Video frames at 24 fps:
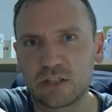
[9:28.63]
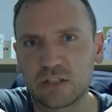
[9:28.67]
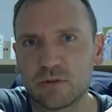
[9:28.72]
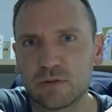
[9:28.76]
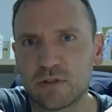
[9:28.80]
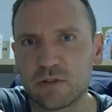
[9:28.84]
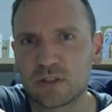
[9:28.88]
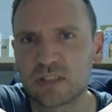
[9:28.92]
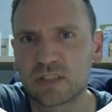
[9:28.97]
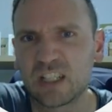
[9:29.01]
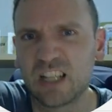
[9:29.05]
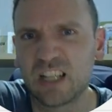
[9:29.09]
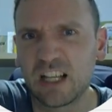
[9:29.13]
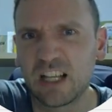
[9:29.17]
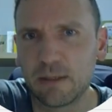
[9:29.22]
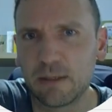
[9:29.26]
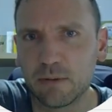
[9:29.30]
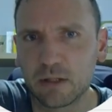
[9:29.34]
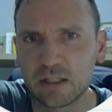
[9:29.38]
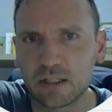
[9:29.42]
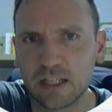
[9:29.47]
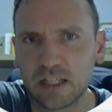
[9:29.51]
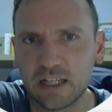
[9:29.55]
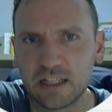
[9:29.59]
we've got it
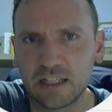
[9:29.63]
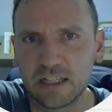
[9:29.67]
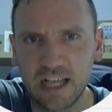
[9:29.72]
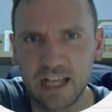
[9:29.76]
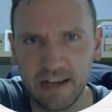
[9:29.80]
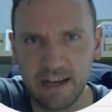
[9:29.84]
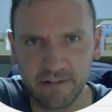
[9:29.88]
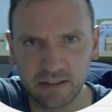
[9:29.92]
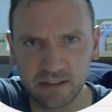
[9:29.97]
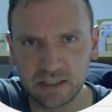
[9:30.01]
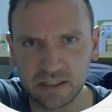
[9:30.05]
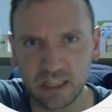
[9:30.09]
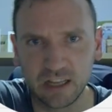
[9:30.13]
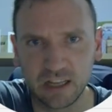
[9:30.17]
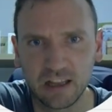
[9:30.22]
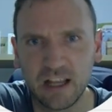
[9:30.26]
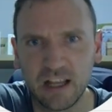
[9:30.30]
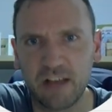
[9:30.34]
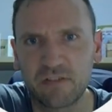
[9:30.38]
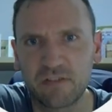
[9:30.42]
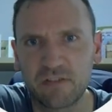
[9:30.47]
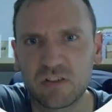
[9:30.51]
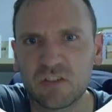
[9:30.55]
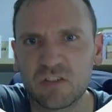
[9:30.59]
labelled here. The area to the
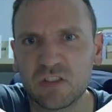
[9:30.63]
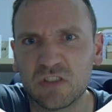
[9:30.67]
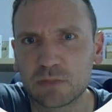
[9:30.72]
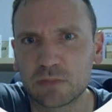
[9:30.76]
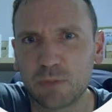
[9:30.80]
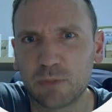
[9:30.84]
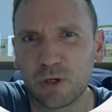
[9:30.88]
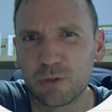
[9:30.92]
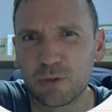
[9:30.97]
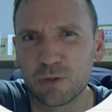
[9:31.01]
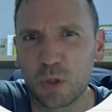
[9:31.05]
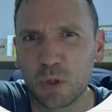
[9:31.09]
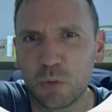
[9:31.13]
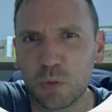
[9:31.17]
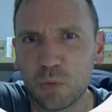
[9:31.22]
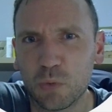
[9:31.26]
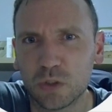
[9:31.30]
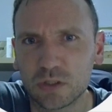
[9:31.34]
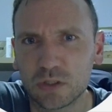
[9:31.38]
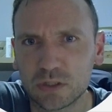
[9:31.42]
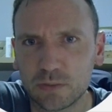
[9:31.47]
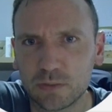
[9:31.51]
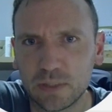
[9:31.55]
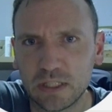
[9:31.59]
left at this point we
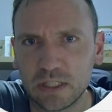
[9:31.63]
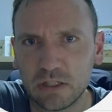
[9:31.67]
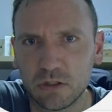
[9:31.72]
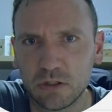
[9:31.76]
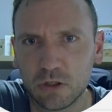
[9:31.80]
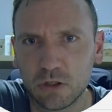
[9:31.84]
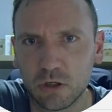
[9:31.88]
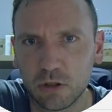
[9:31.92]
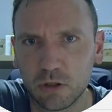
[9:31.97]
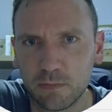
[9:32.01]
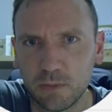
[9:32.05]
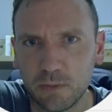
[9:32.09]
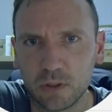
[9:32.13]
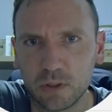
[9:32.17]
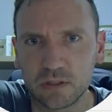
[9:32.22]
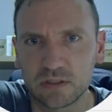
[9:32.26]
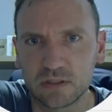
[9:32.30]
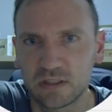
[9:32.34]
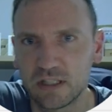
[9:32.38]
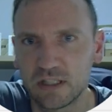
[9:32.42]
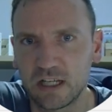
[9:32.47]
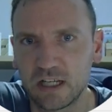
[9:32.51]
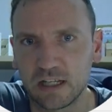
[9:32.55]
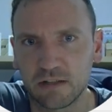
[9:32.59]
want to be
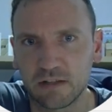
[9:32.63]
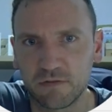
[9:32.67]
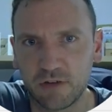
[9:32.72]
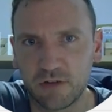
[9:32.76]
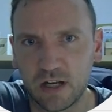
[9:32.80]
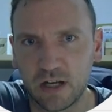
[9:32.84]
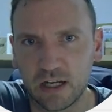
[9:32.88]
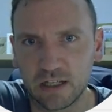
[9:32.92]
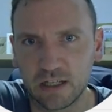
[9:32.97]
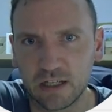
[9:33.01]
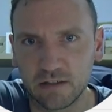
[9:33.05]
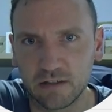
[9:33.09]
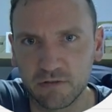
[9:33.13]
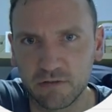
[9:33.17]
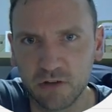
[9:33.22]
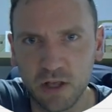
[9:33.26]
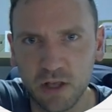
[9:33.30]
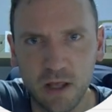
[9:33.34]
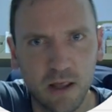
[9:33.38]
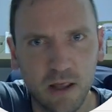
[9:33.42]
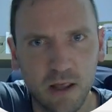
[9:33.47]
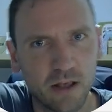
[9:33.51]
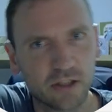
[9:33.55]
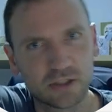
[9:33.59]
0.95.
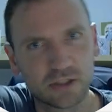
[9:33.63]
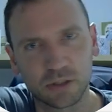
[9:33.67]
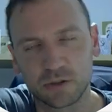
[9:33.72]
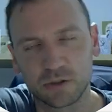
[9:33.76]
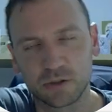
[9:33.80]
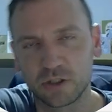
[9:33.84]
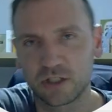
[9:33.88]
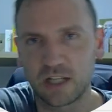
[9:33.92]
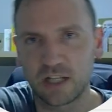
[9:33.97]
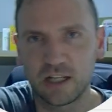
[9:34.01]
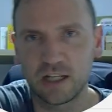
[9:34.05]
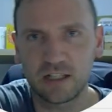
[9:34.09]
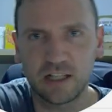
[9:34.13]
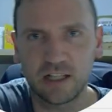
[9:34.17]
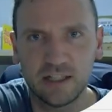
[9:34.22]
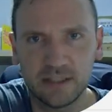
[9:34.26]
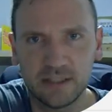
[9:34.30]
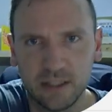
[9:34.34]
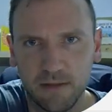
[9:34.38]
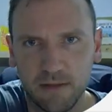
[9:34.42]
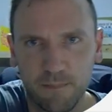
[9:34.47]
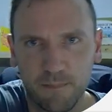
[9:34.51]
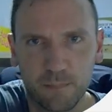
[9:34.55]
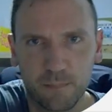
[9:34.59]
So on your
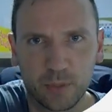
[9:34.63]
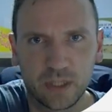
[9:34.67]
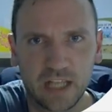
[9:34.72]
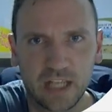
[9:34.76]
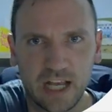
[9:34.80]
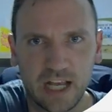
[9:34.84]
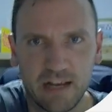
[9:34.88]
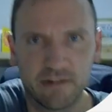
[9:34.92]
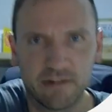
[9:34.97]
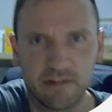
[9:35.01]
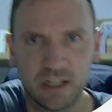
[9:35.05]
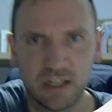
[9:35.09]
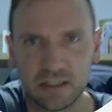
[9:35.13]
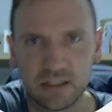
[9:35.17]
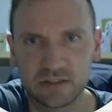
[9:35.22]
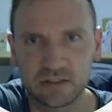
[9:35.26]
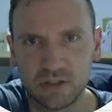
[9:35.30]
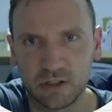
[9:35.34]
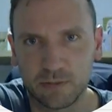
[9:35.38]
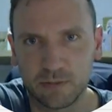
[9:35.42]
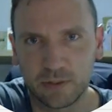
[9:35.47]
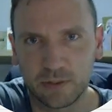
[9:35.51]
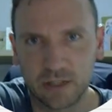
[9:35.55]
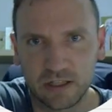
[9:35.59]
calculator, put the area as
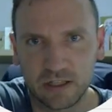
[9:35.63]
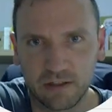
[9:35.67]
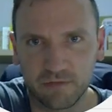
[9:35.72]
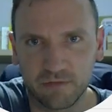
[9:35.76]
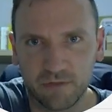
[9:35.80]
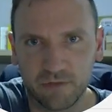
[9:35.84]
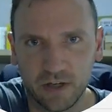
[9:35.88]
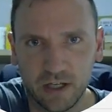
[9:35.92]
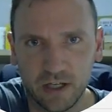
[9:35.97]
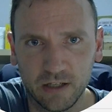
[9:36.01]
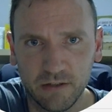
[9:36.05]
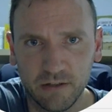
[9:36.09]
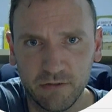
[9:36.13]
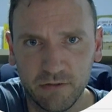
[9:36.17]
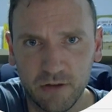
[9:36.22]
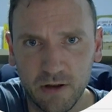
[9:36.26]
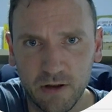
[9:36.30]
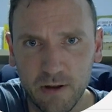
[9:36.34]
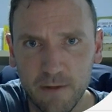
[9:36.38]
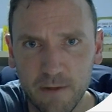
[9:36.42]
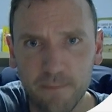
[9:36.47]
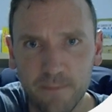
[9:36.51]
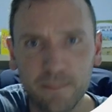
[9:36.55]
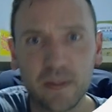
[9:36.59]
0.95.
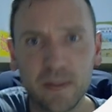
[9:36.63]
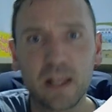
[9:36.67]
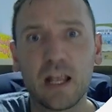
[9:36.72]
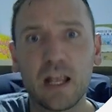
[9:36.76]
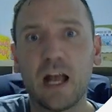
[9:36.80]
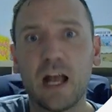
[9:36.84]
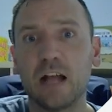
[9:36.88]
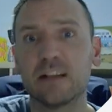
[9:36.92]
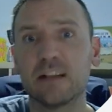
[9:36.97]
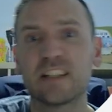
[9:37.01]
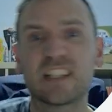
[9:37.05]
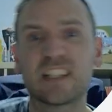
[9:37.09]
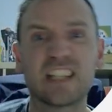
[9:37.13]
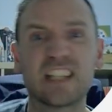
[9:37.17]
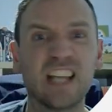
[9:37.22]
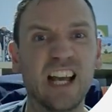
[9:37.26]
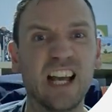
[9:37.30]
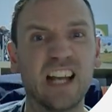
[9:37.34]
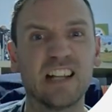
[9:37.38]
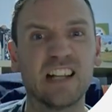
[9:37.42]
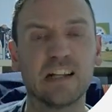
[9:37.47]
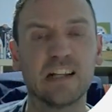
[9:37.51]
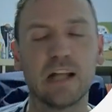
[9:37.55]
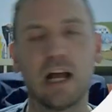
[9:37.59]
And
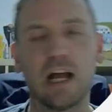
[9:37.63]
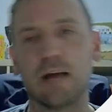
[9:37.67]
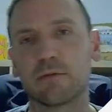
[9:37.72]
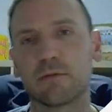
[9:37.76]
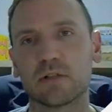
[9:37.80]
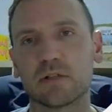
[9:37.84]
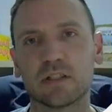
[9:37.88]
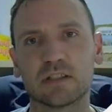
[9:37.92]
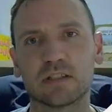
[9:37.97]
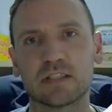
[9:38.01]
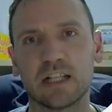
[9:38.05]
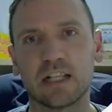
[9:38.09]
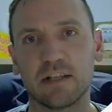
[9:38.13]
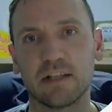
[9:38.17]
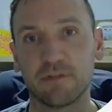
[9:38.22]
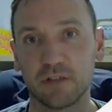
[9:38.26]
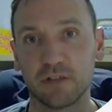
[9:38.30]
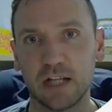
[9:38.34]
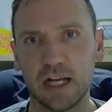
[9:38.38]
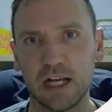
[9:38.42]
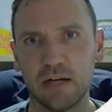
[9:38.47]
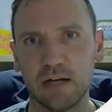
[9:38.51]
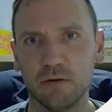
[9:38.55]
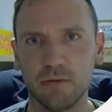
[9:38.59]
again, I'm going to say for
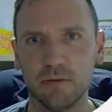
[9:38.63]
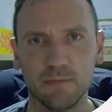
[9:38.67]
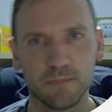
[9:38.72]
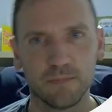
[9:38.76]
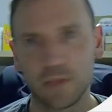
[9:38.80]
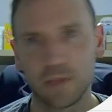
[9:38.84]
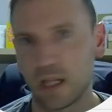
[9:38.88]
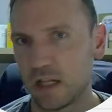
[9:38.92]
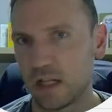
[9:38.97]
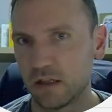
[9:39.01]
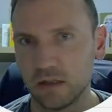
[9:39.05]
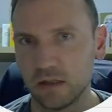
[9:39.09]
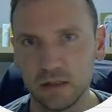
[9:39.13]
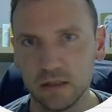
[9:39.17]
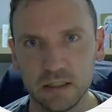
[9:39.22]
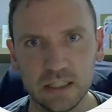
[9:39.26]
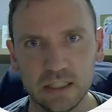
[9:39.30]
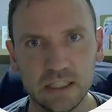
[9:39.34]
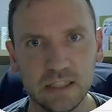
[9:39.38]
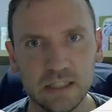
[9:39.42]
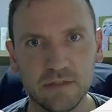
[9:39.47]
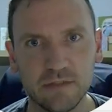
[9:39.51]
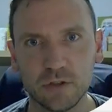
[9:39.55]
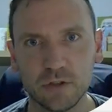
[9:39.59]
now,
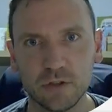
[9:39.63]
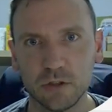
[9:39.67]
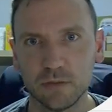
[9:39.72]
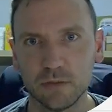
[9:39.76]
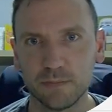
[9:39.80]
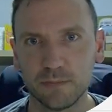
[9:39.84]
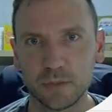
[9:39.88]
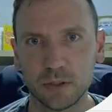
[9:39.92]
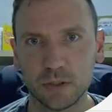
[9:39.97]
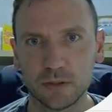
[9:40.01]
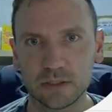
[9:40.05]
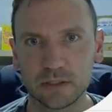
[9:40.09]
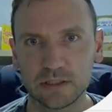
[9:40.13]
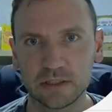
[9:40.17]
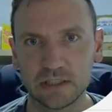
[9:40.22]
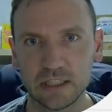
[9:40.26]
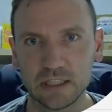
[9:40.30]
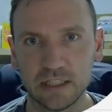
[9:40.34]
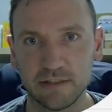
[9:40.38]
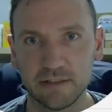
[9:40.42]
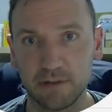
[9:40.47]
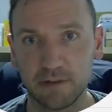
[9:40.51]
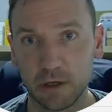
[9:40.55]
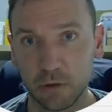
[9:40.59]
leave your mu as
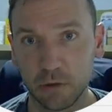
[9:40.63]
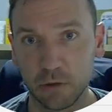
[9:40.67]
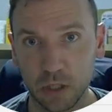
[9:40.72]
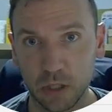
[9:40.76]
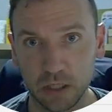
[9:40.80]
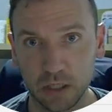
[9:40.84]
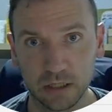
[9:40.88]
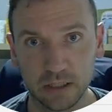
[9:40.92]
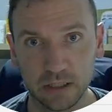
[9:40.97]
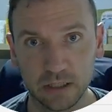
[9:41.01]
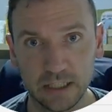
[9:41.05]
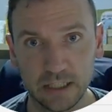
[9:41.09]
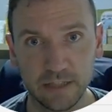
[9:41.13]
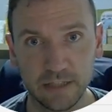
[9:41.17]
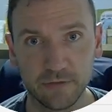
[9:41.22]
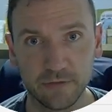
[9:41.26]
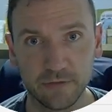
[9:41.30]
0, leave